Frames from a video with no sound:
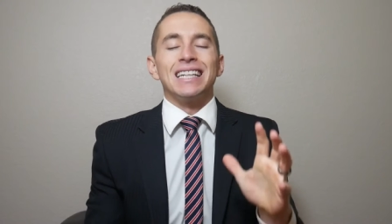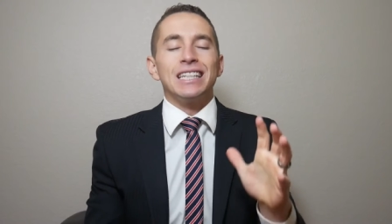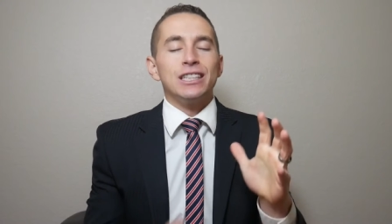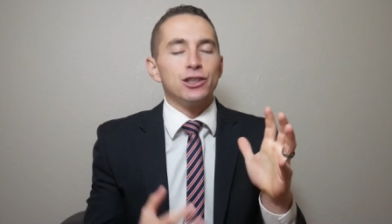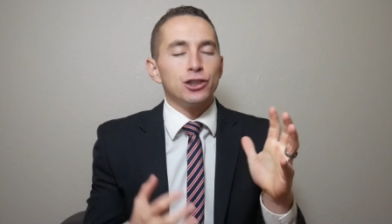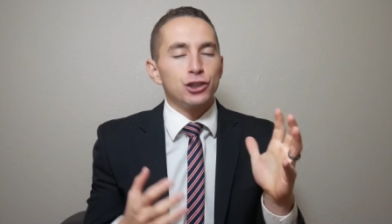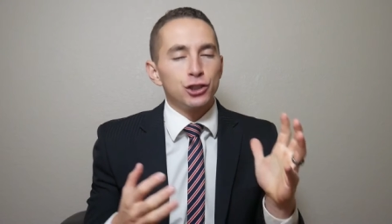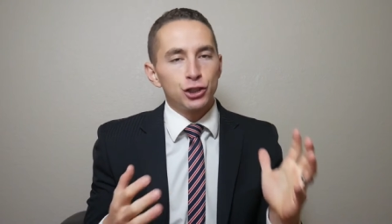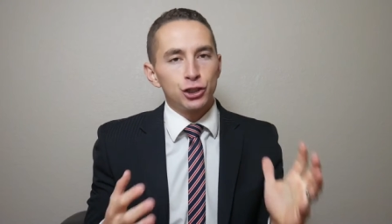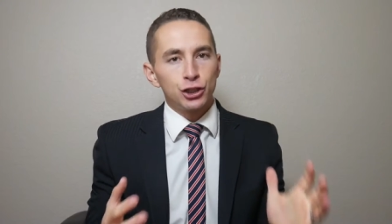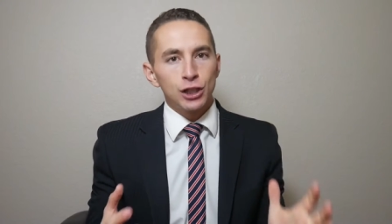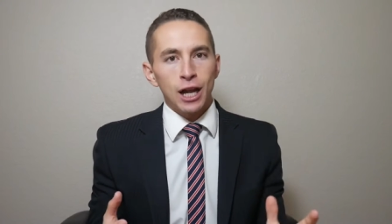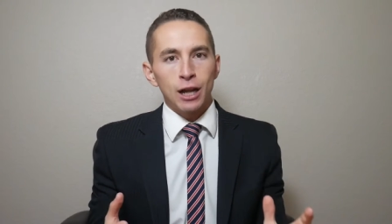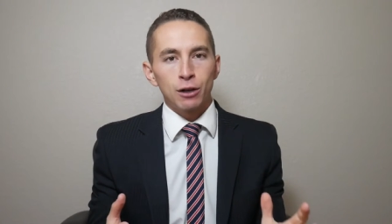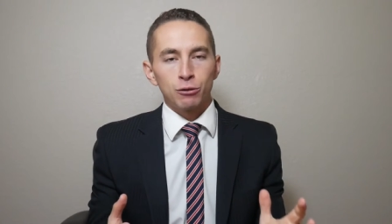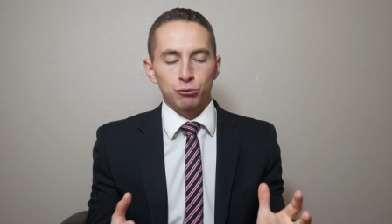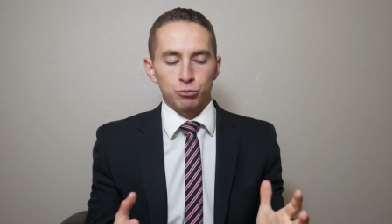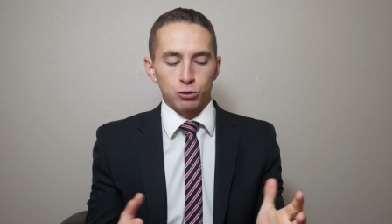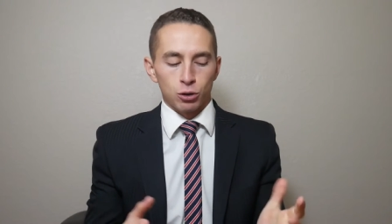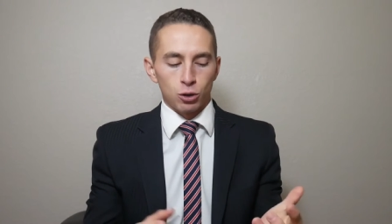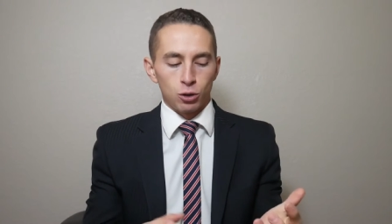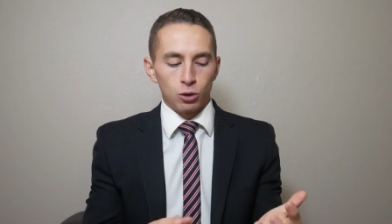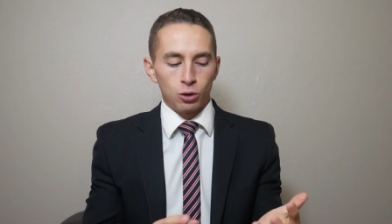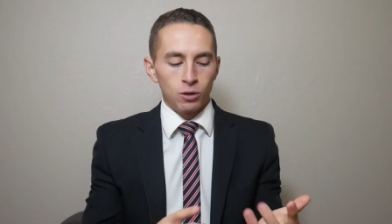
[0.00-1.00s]
In
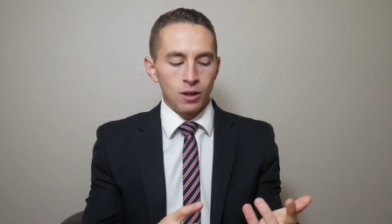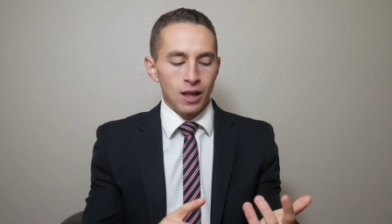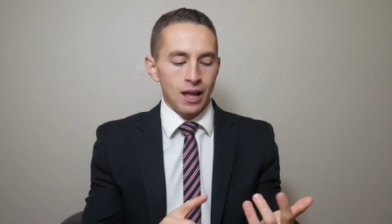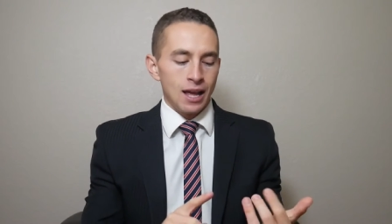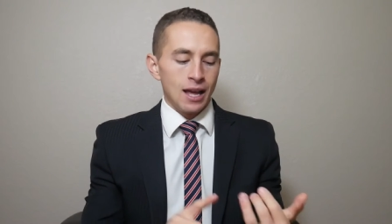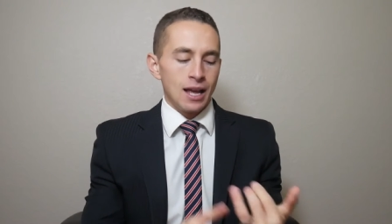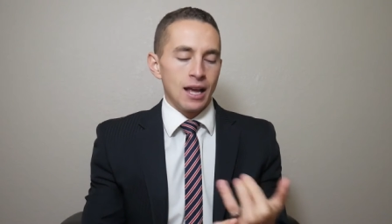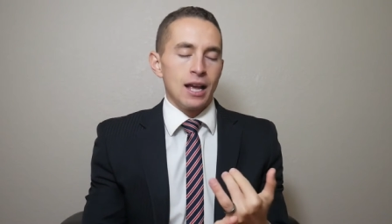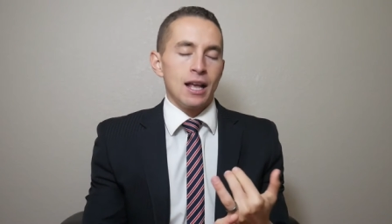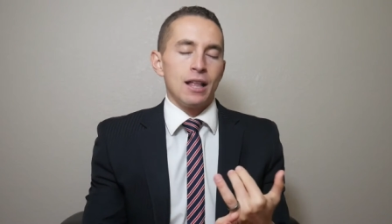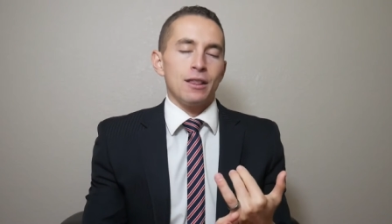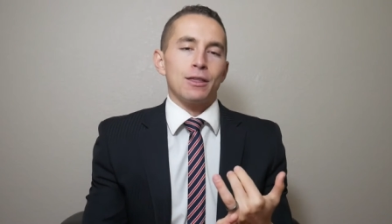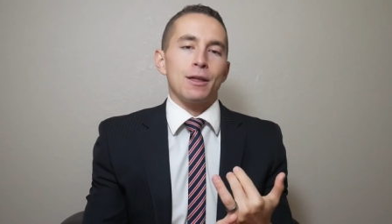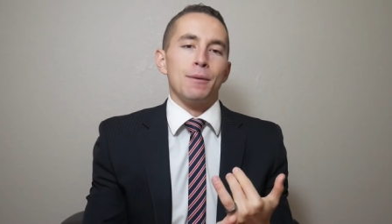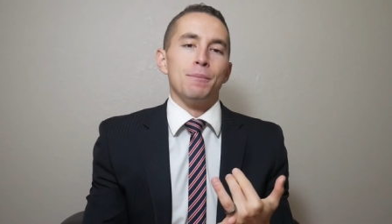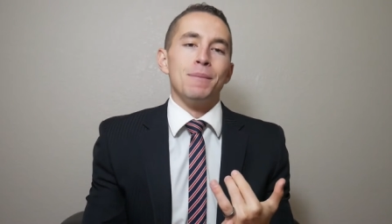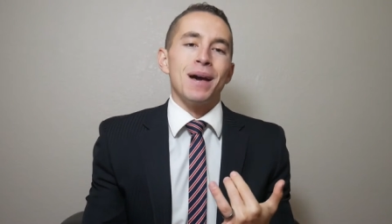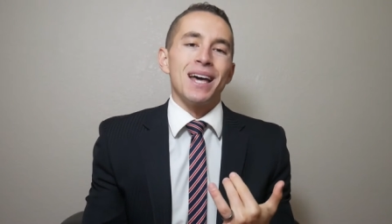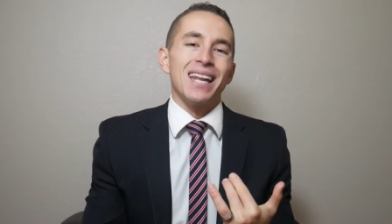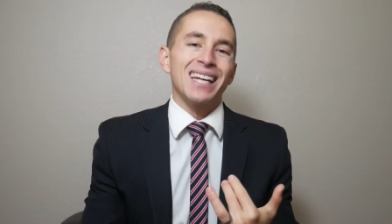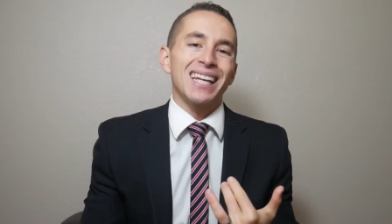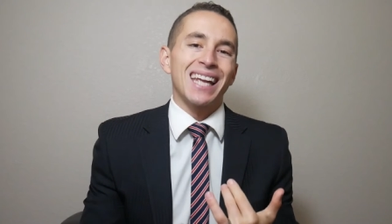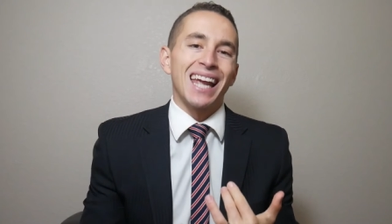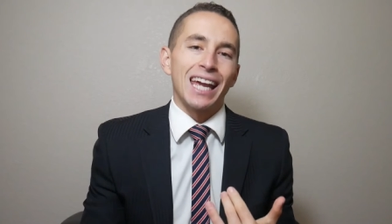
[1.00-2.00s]
general, the
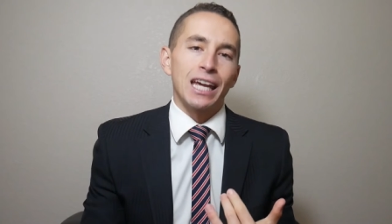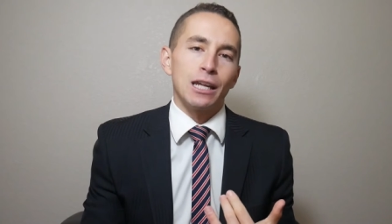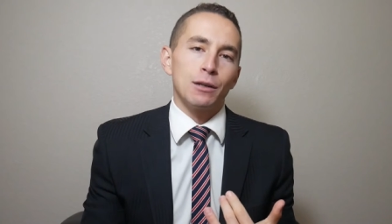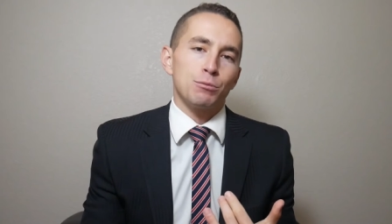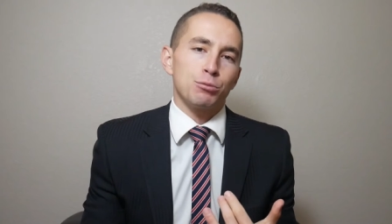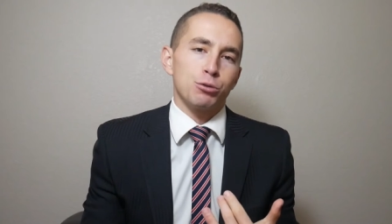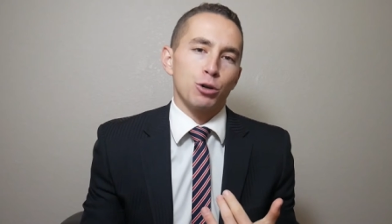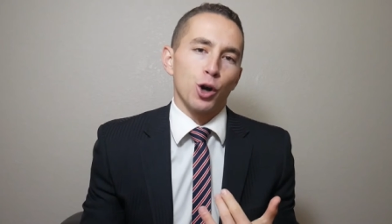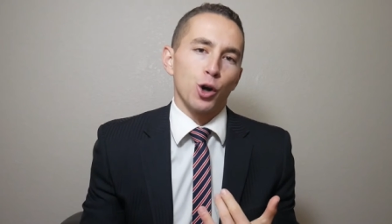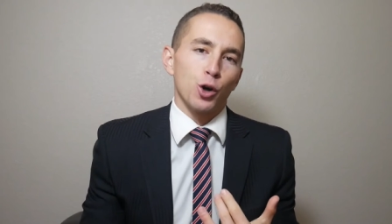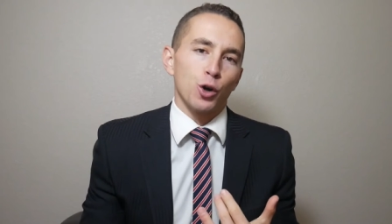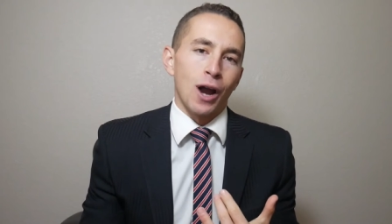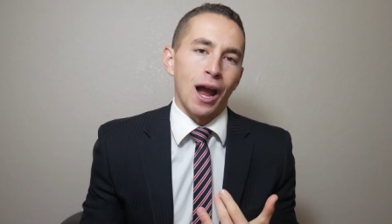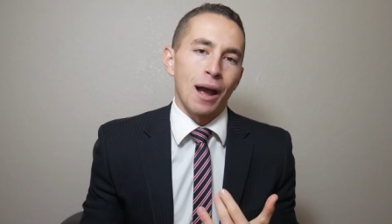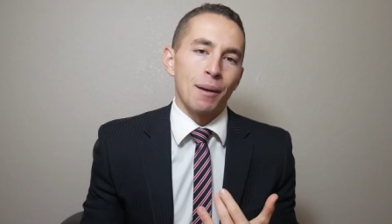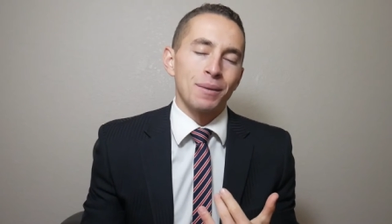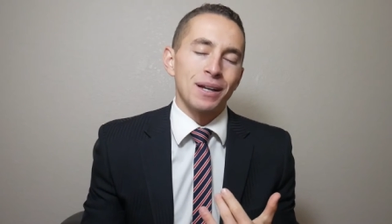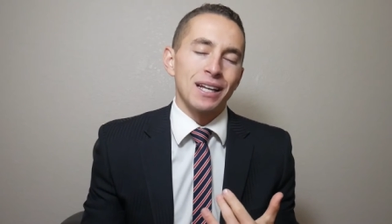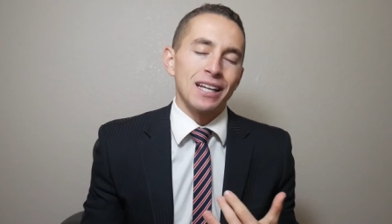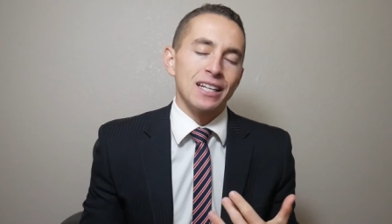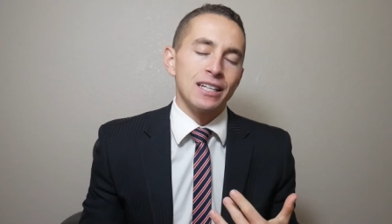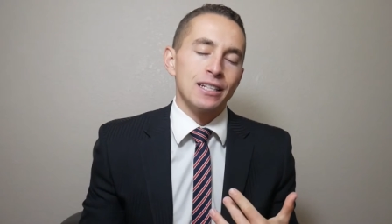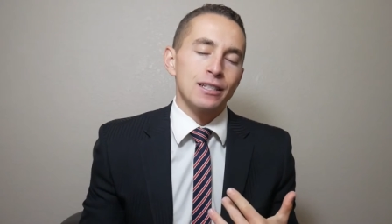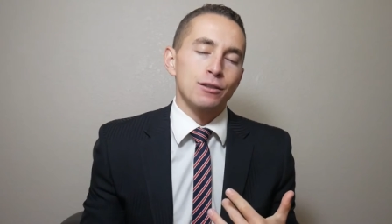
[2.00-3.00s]
Medicaid
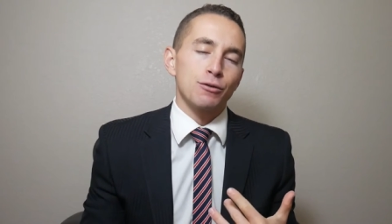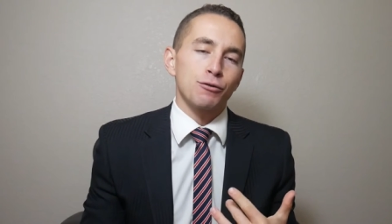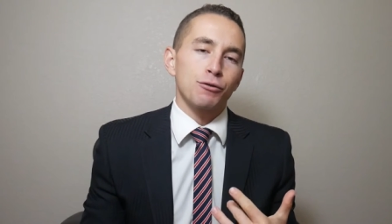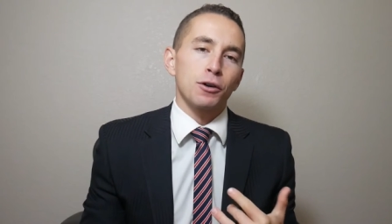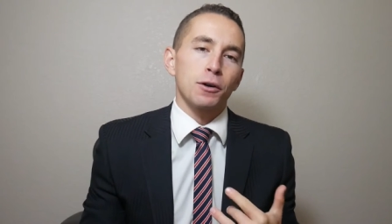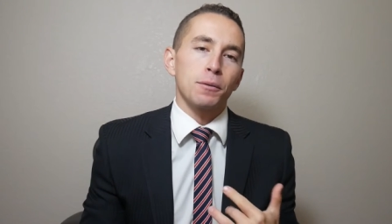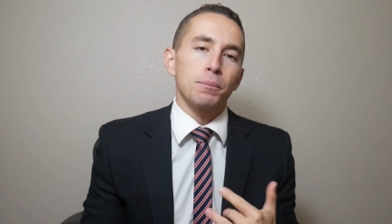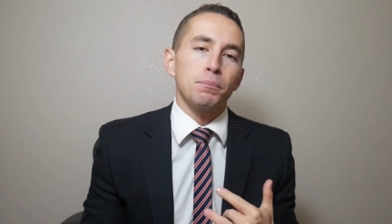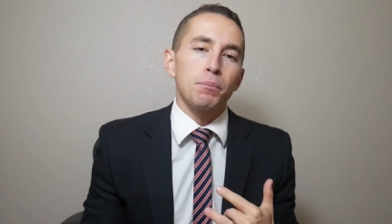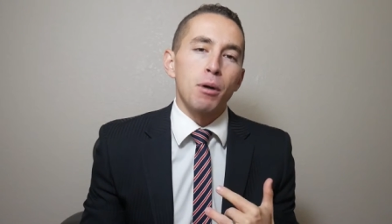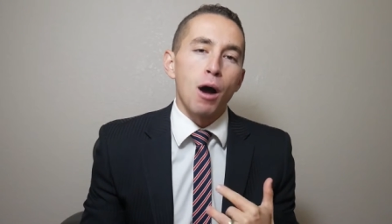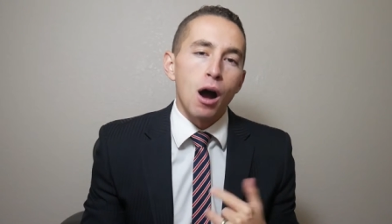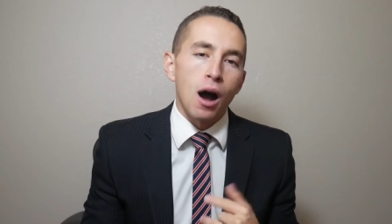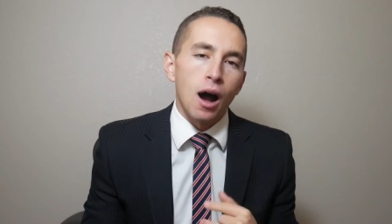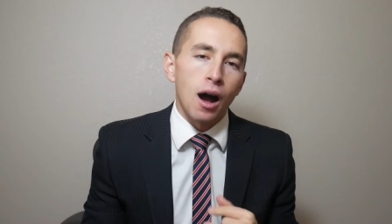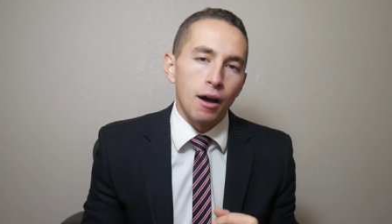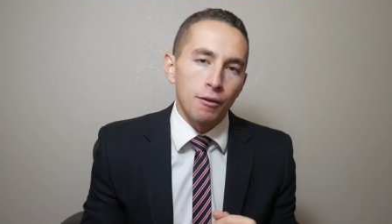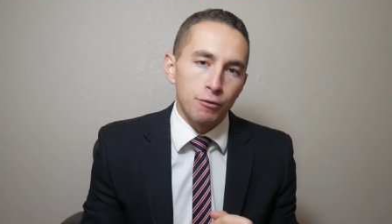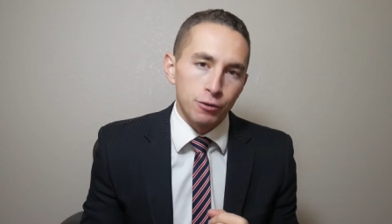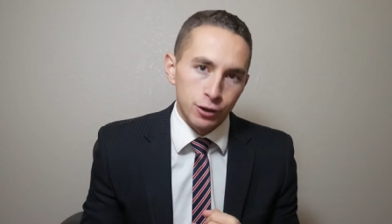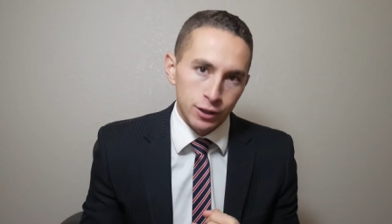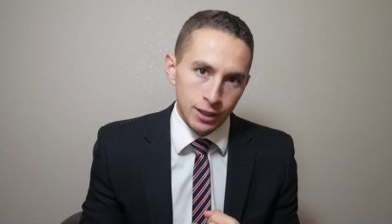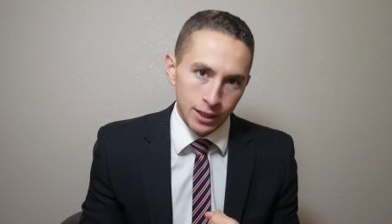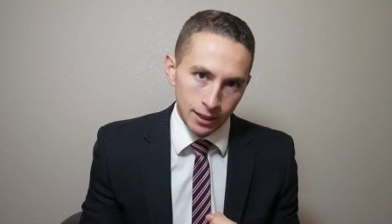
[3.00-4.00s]
program is for
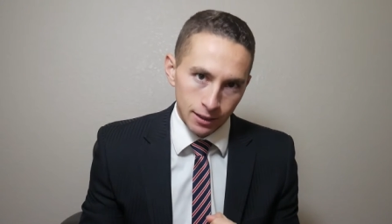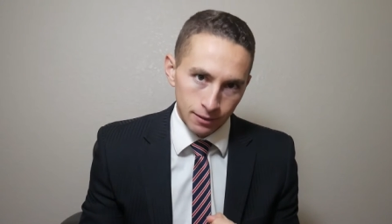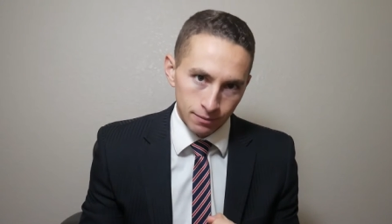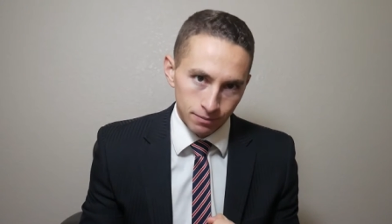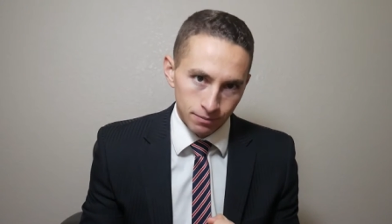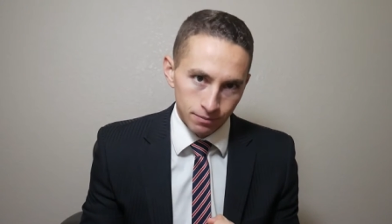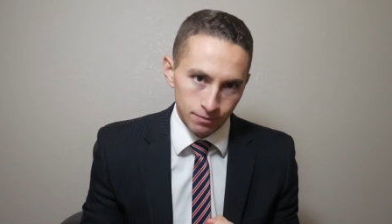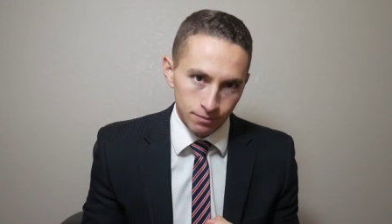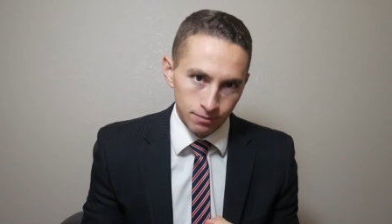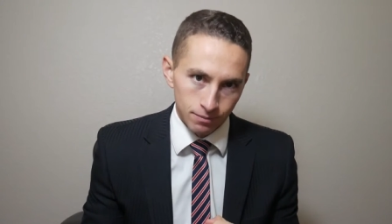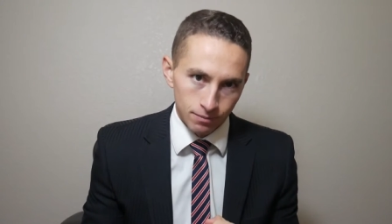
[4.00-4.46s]
poverty,